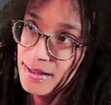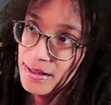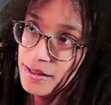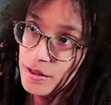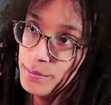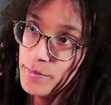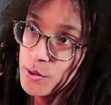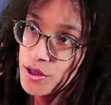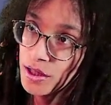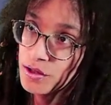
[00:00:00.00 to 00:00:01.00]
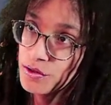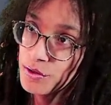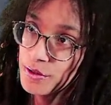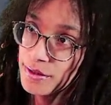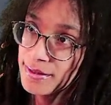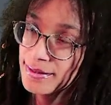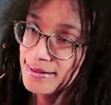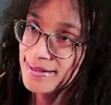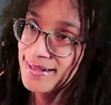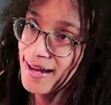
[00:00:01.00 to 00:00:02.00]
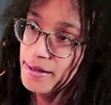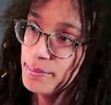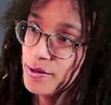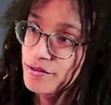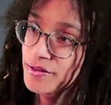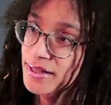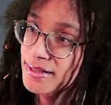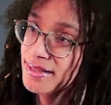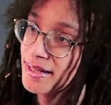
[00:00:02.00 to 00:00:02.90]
motion controls. It's kind of perfect.